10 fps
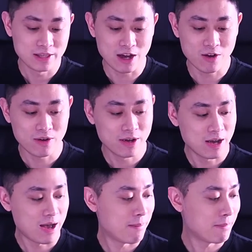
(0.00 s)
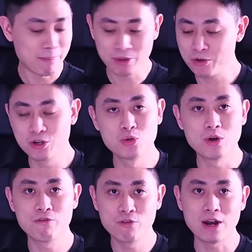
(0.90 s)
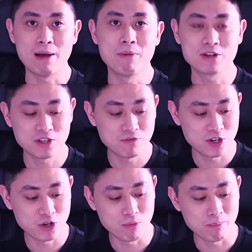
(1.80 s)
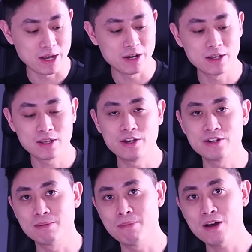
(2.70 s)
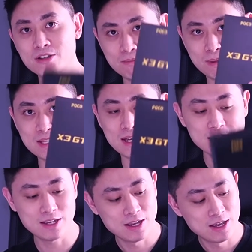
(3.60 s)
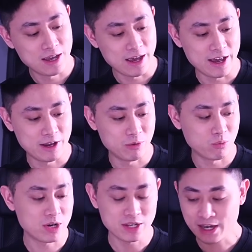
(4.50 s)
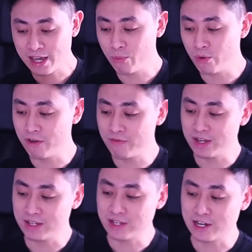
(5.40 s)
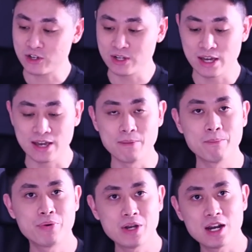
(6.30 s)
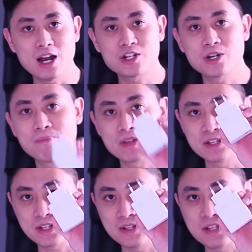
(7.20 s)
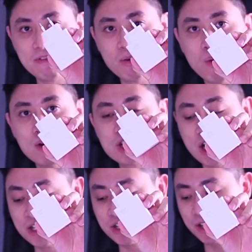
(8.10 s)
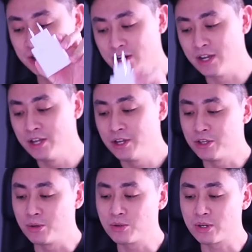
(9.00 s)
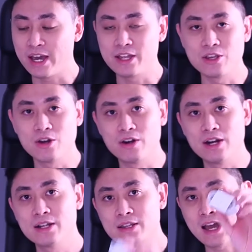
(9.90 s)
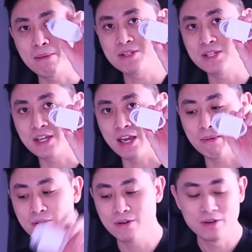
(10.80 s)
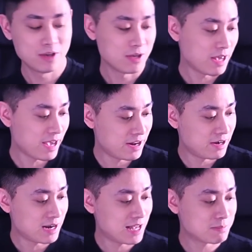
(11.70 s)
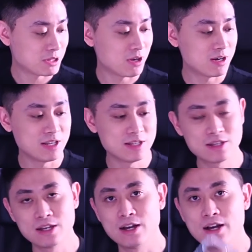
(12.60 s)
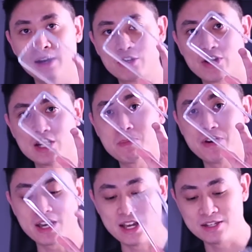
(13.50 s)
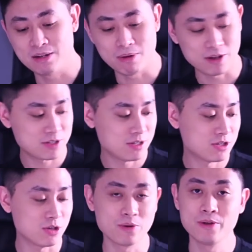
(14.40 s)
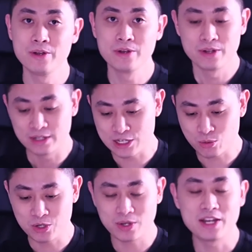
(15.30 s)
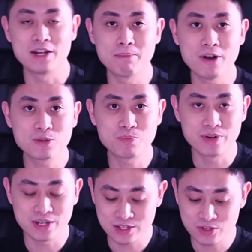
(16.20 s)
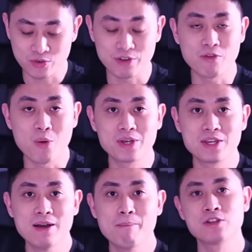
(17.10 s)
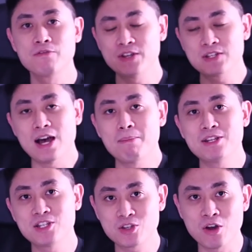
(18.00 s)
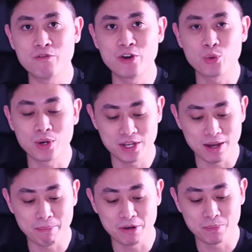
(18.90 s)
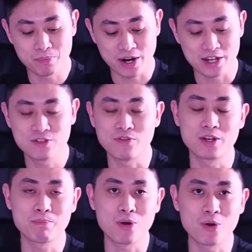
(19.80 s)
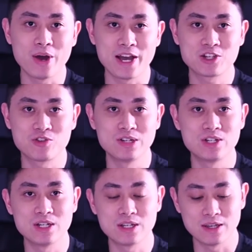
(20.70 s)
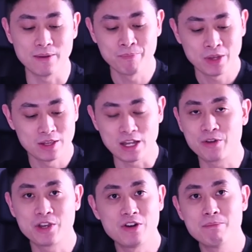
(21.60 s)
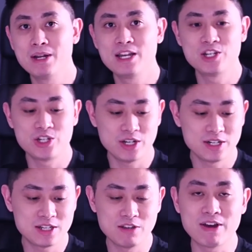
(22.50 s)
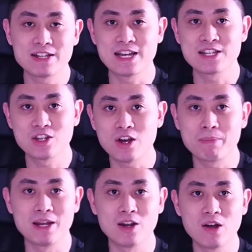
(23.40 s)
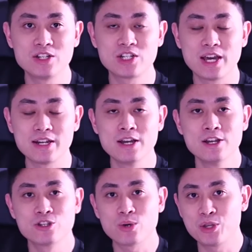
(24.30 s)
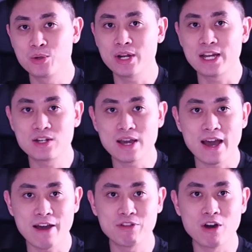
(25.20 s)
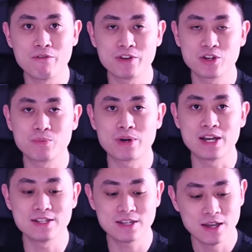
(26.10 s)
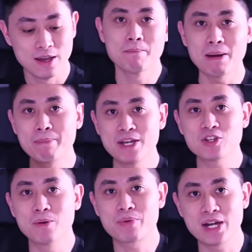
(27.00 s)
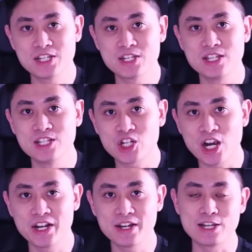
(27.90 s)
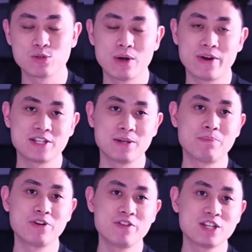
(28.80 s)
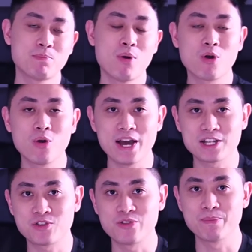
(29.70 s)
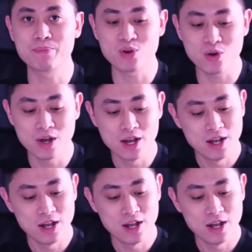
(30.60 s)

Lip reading: Now, I'm not going to do a full unboxing video, but here's the box basically. And what it came with is actually a pretty large 67-watt charger here. You also get your Type-C cable. And last but not least, a transparent case in the box. So that's what you get in the box, pretty straightforward here. So first up, let's just talk very quickly about the price for the Poco X3 GT. Now here in Malaysia, this device has not been launched yet, so I do not actually have the official pricing, but based on prices in China as well as the previous Poco X3 Pro,